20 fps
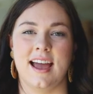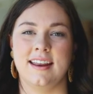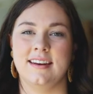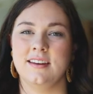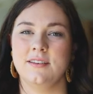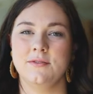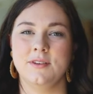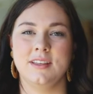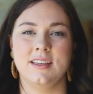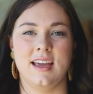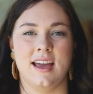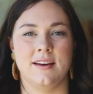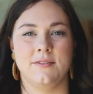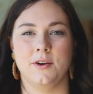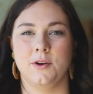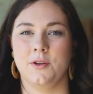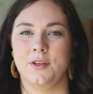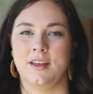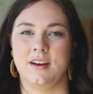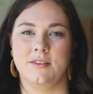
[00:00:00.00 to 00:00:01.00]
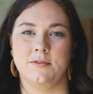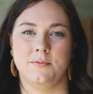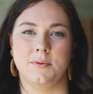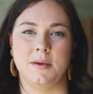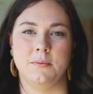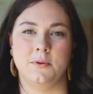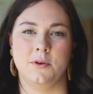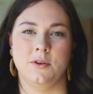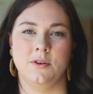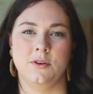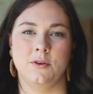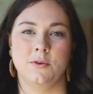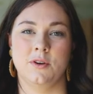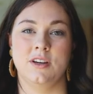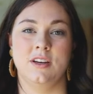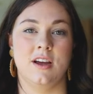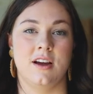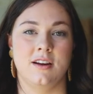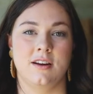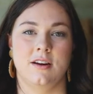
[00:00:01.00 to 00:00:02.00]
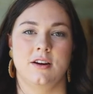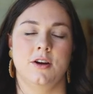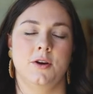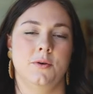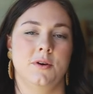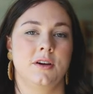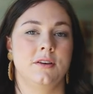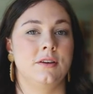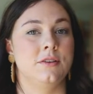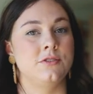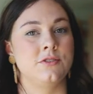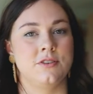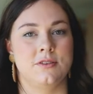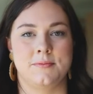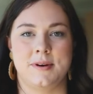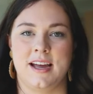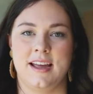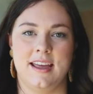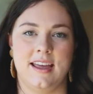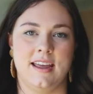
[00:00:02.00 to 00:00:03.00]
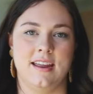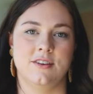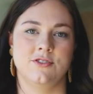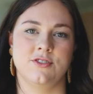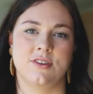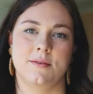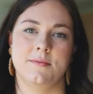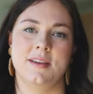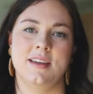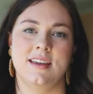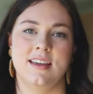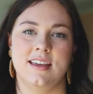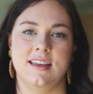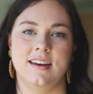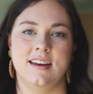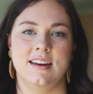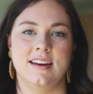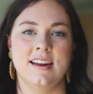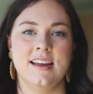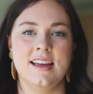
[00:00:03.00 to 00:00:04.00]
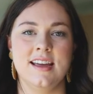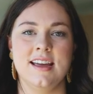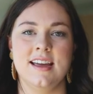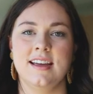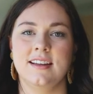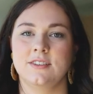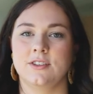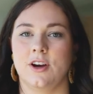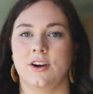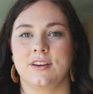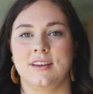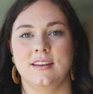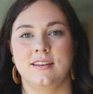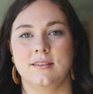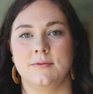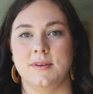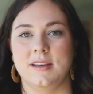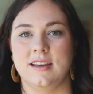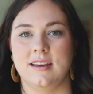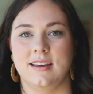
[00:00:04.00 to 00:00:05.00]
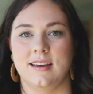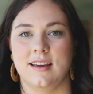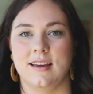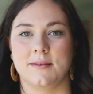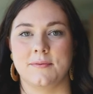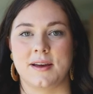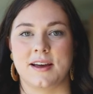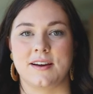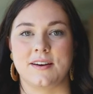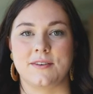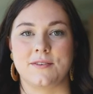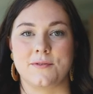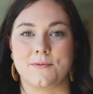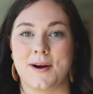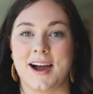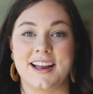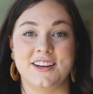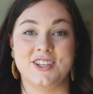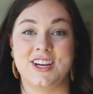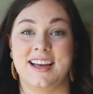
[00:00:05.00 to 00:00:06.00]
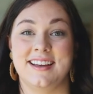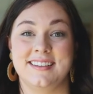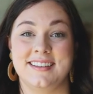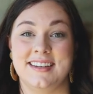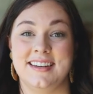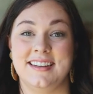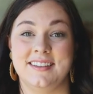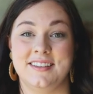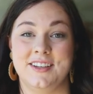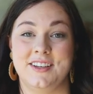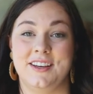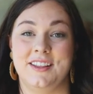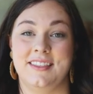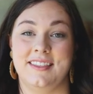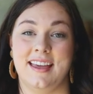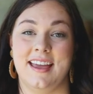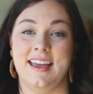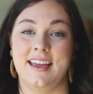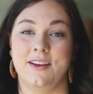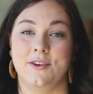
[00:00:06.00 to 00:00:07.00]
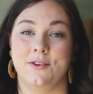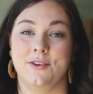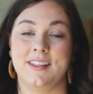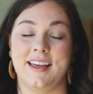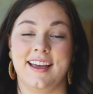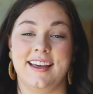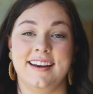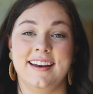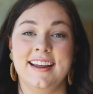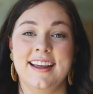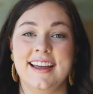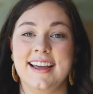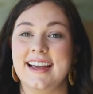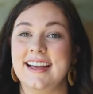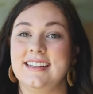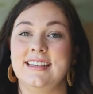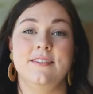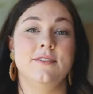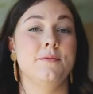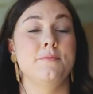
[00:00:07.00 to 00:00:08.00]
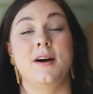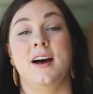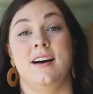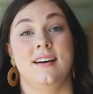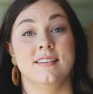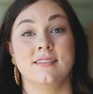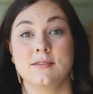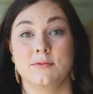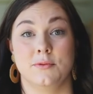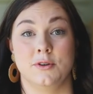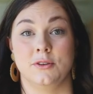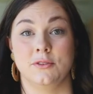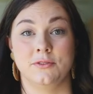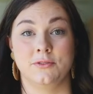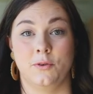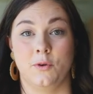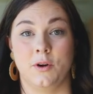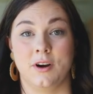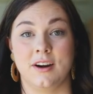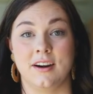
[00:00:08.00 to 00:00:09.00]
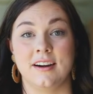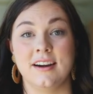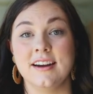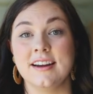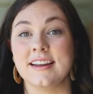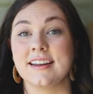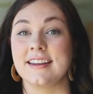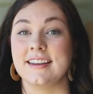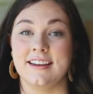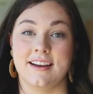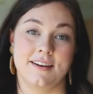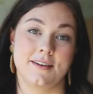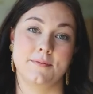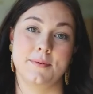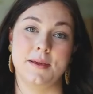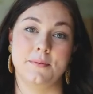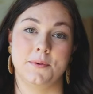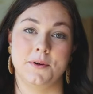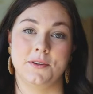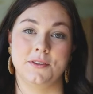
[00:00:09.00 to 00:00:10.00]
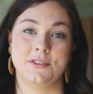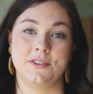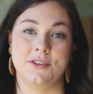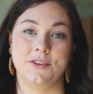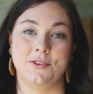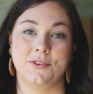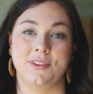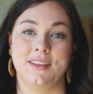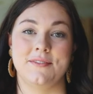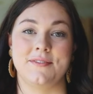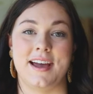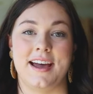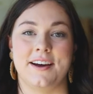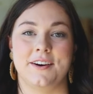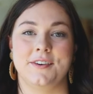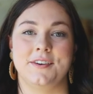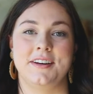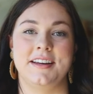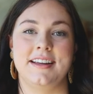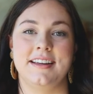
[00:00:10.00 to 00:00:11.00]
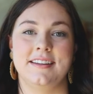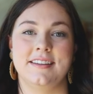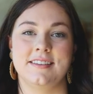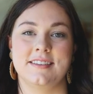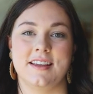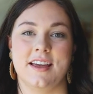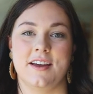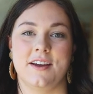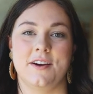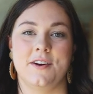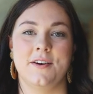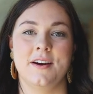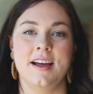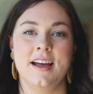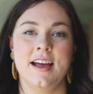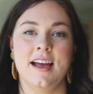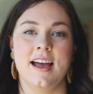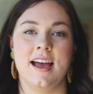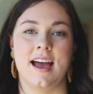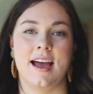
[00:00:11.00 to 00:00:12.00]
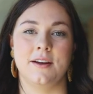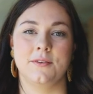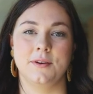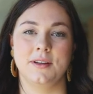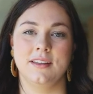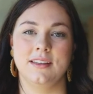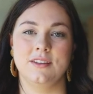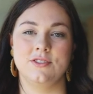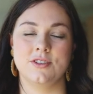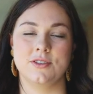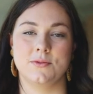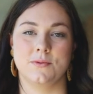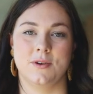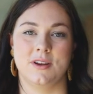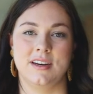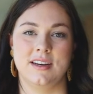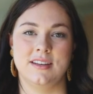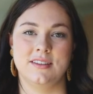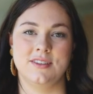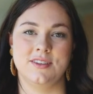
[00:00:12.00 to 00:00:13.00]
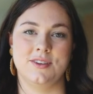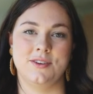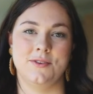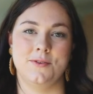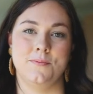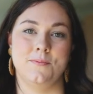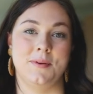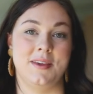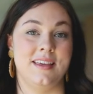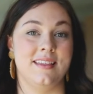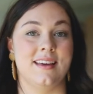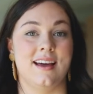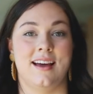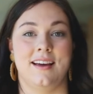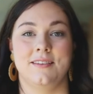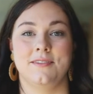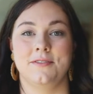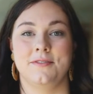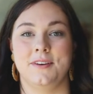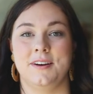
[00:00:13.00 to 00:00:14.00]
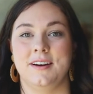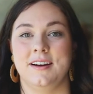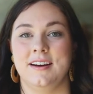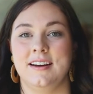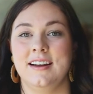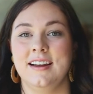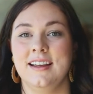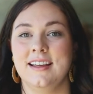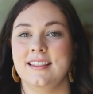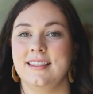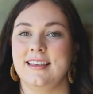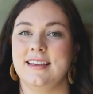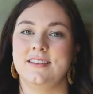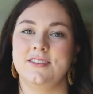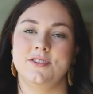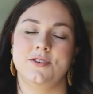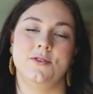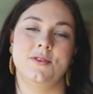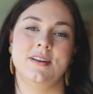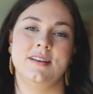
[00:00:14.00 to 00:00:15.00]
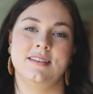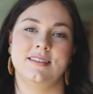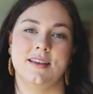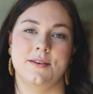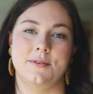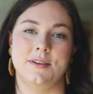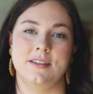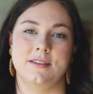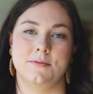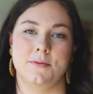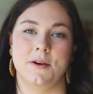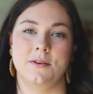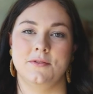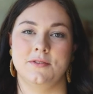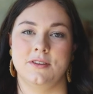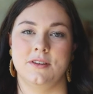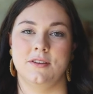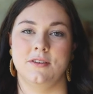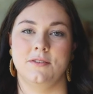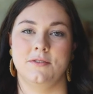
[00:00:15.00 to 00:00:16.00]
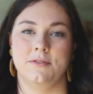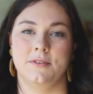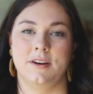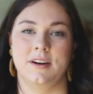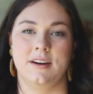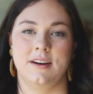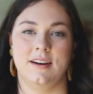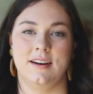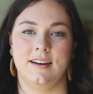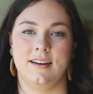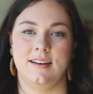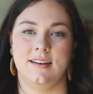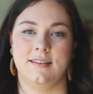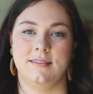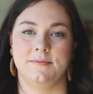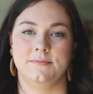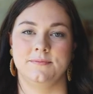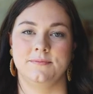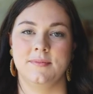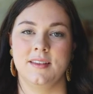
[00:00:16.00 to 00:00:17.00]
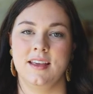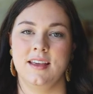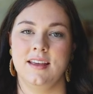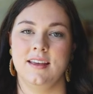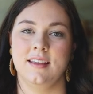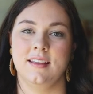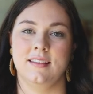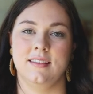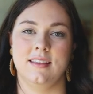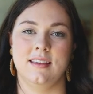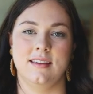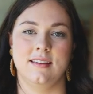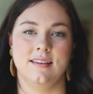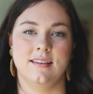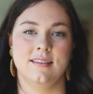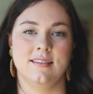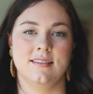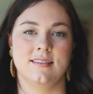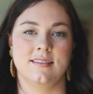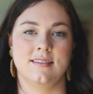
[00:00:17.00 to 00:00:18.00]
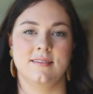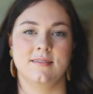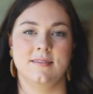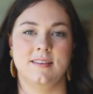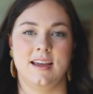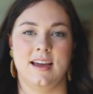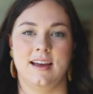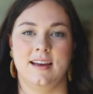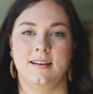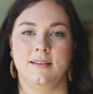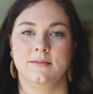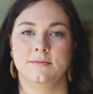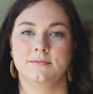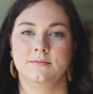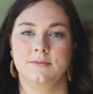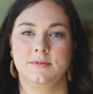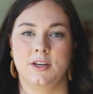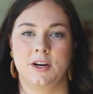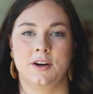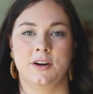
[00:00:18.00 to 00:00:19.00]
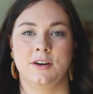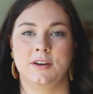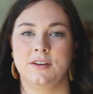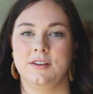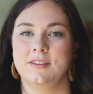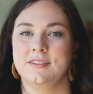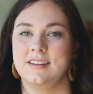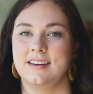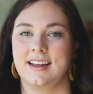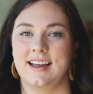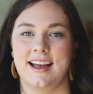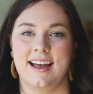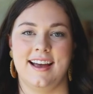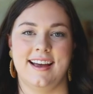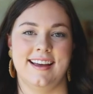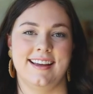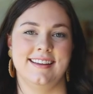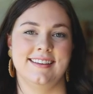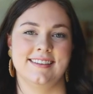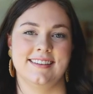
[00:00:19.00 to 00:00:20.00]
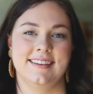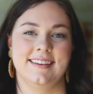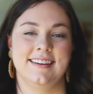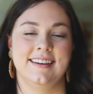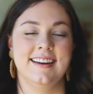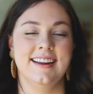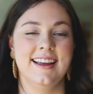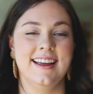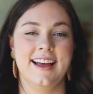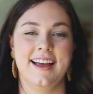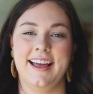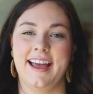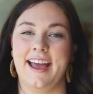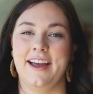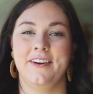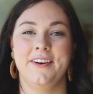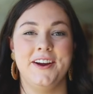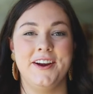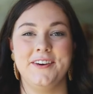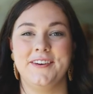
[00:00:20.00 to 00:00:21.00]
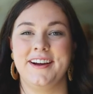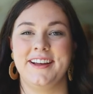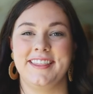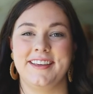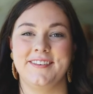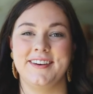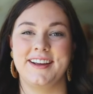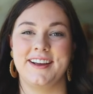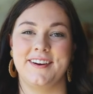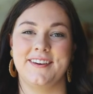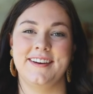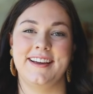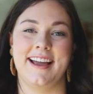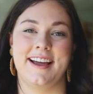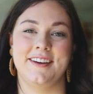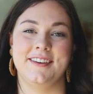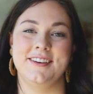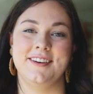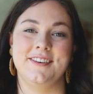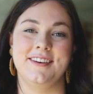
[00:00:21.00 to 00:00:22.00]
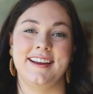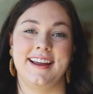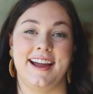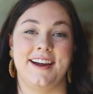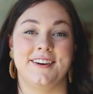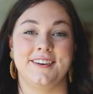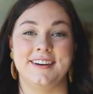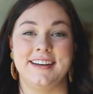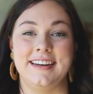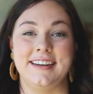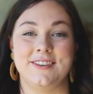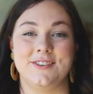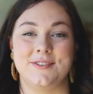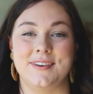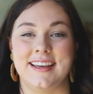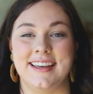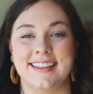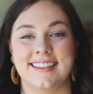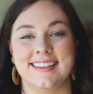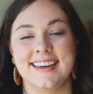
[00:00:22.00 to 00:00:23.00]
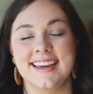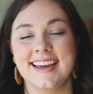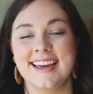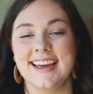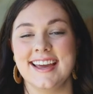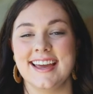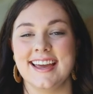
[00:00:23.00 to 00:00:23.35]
I didn't really have a whole lot of people who were younger, who were closer to my age, coming in and talking to me about why chastity is a good thing or that it's even possible for young people to live out. And so I really just wanted to be that for these students that we spoke to, for these girls and guys and everyone that we're going out and doing outreach with.